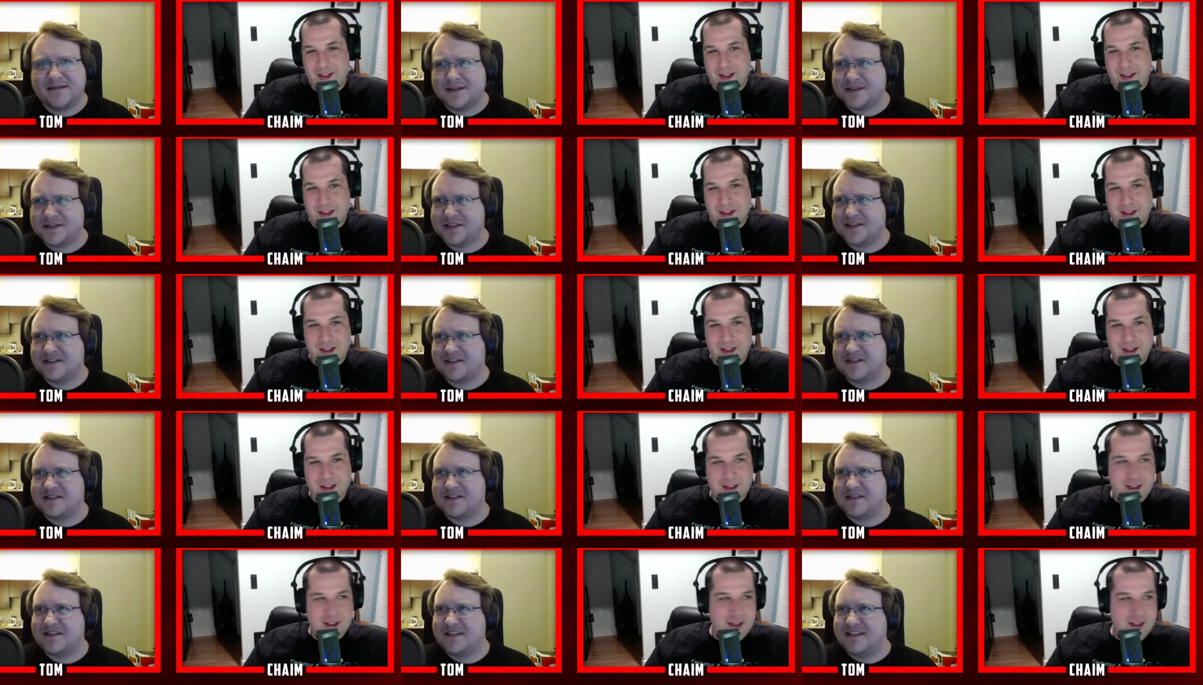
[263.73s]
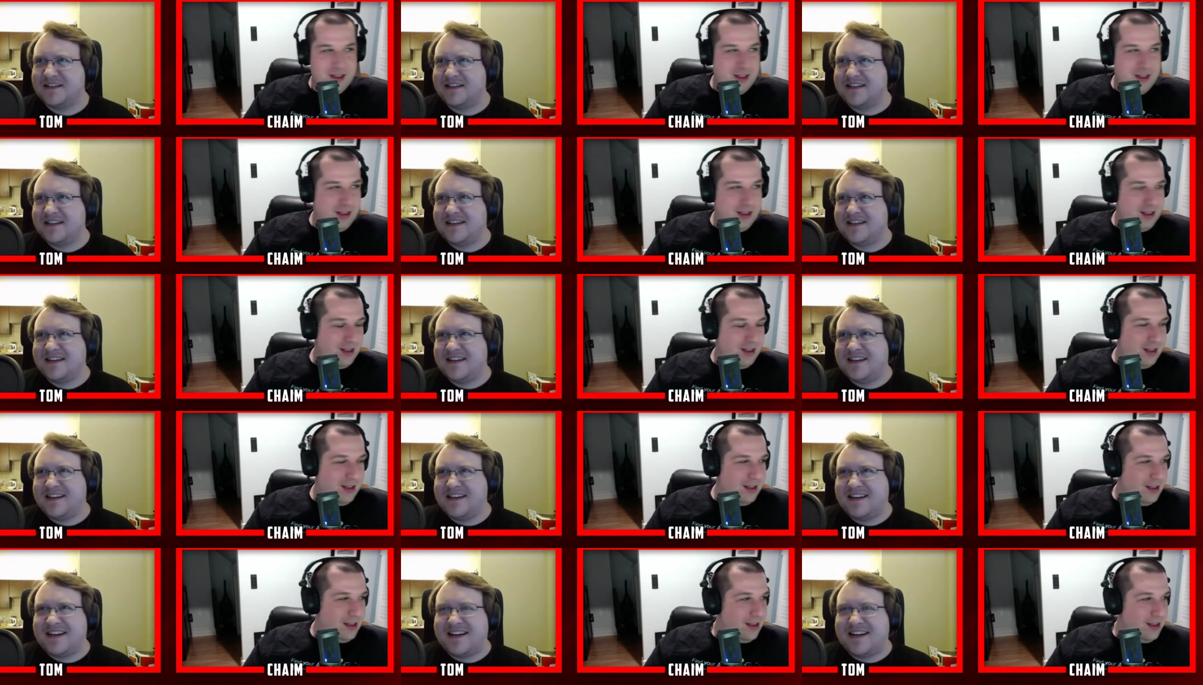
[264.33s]
Speaker 1: which is
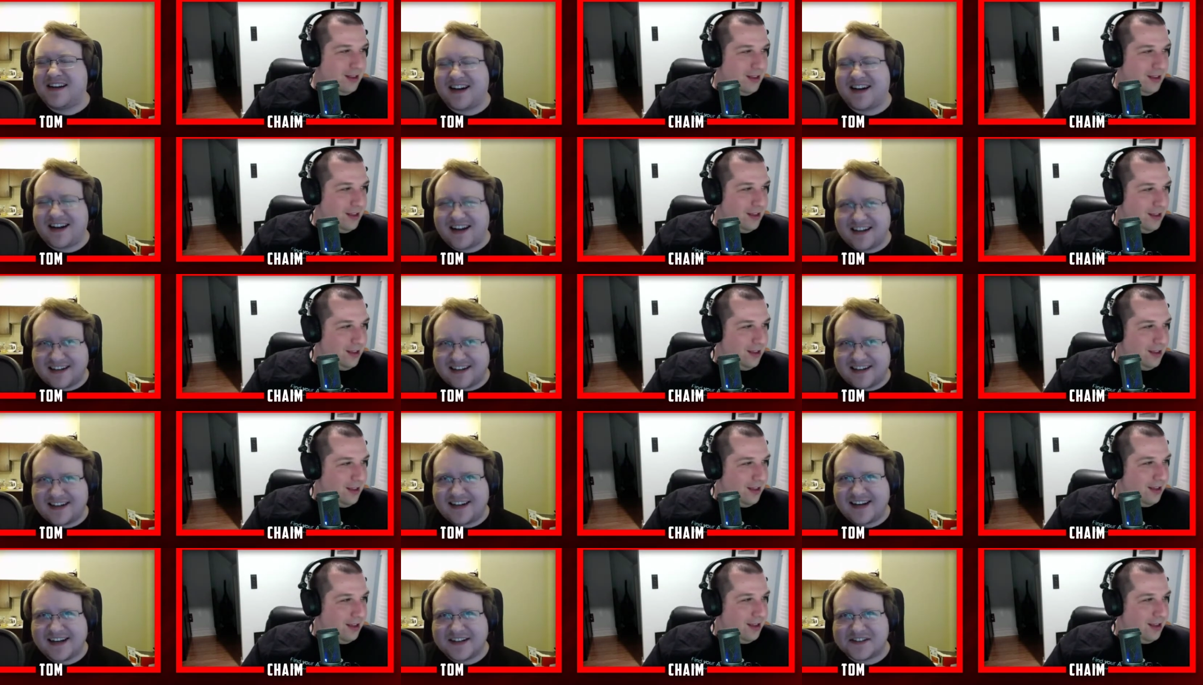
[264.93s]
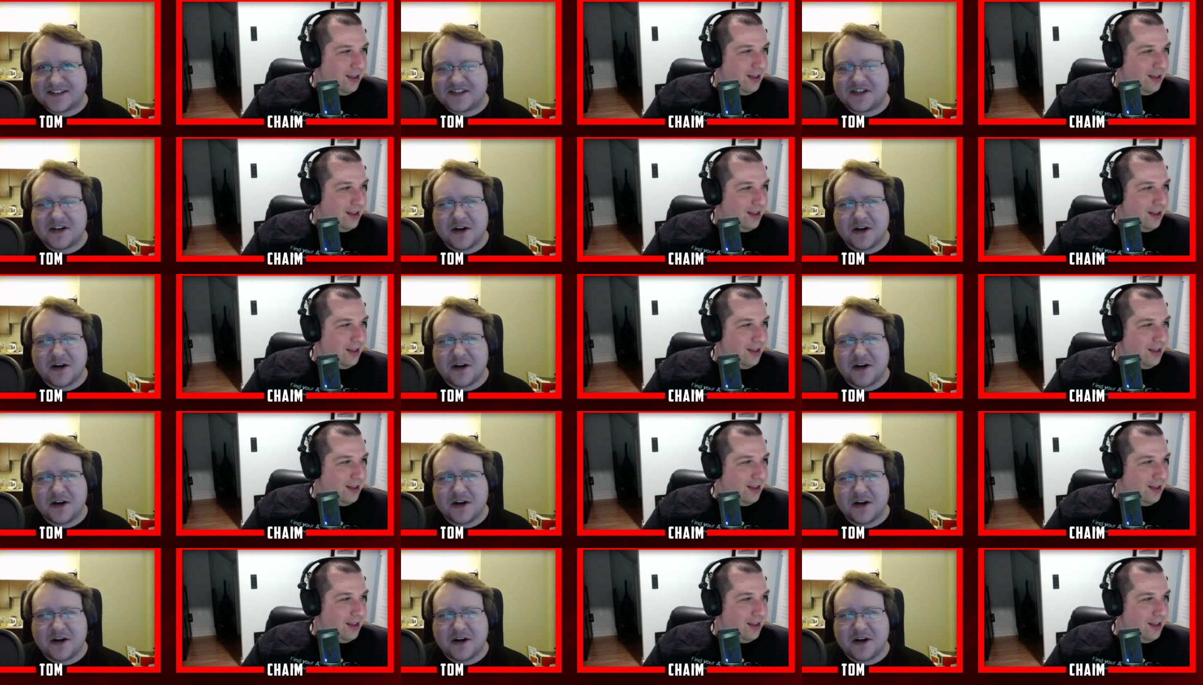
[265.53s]
kind of nice.